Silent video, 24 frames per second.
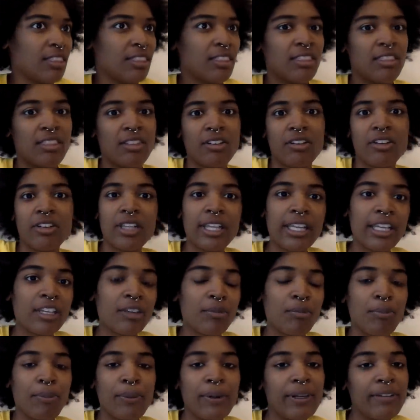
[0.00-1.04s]
their like
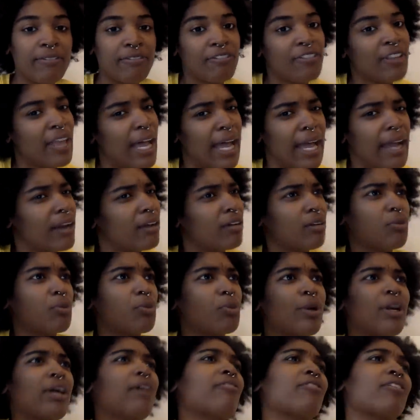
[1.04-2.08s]
Brit flag or
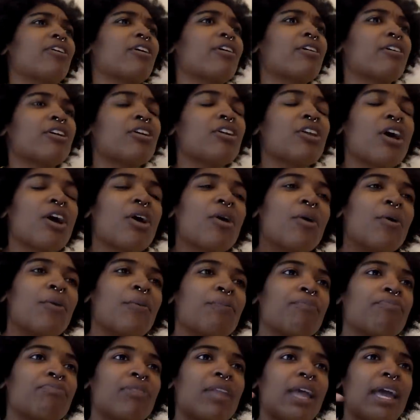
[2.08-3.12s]
whatever, you
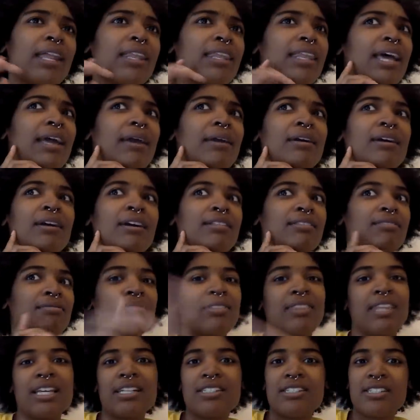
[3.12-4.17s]
know, and like
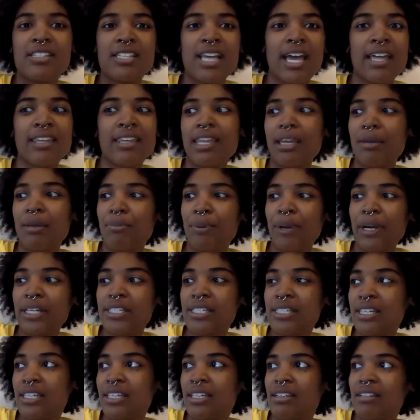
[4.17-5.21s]
they just have like
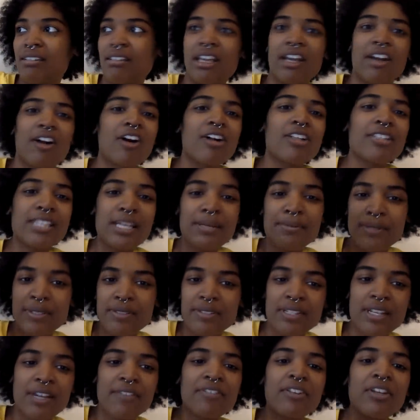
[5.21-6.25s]
Brexit and like all types of
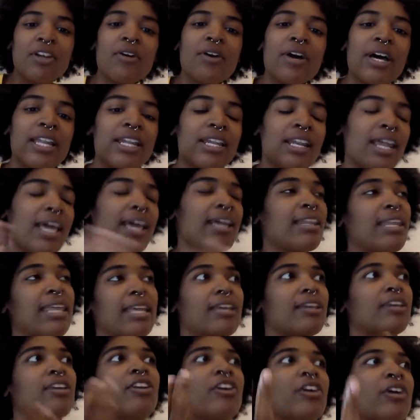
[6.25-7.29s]
stuff, you know, and and like
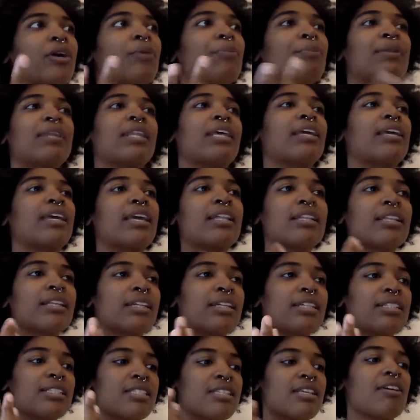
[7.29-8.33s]
Europe and like England
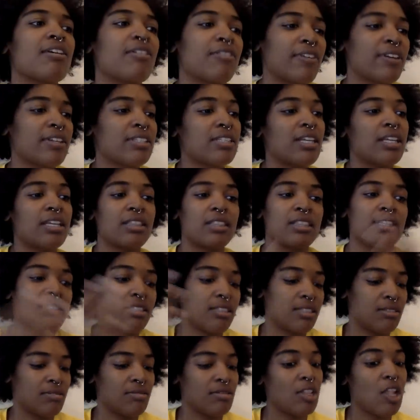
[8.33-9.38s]
itself has like this
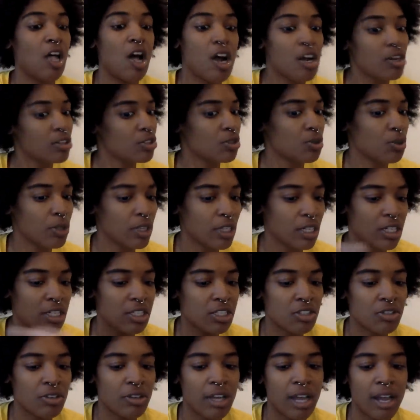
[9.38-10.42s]
long sorted
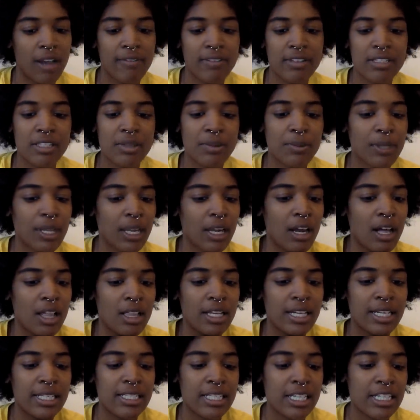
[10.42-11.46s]
history, obviously with like
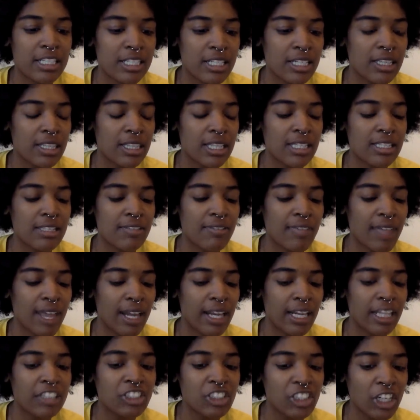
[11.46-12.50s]
colonization and things of that
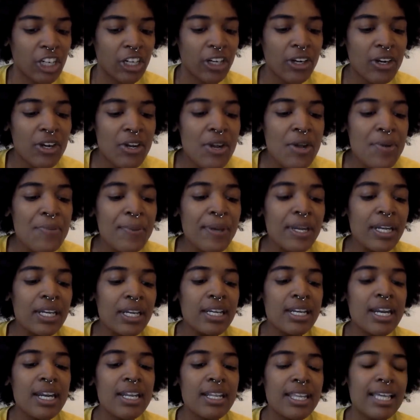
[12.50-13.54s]
nature. But
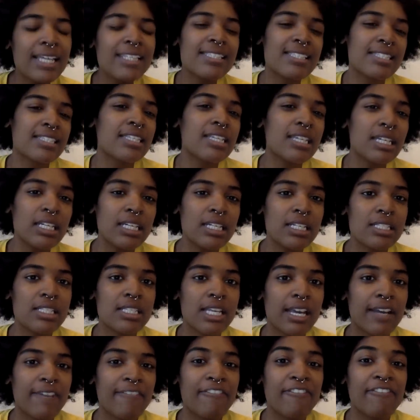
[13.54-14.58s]
that's seen as like
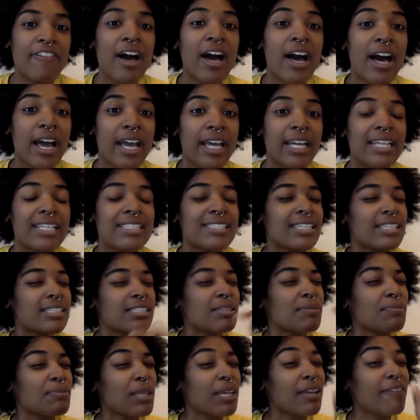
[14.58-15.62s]
fine. It's like
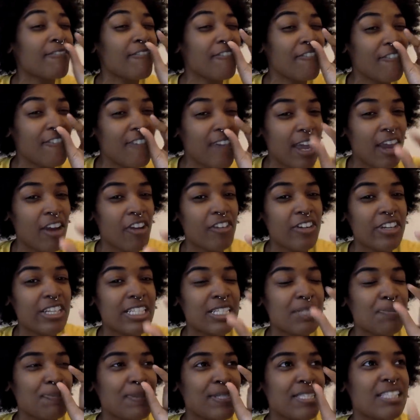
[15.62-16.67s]
something very
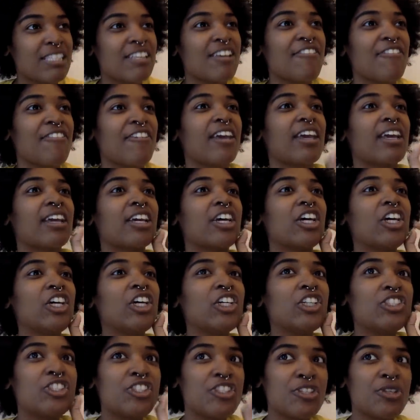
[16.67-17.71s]
specific
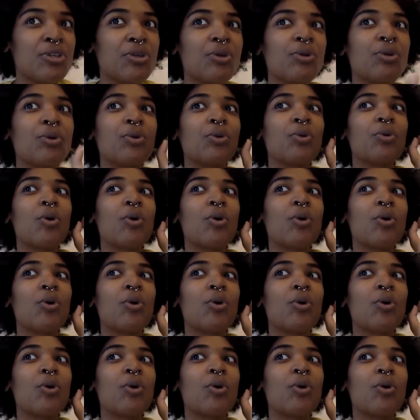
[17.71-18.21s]
to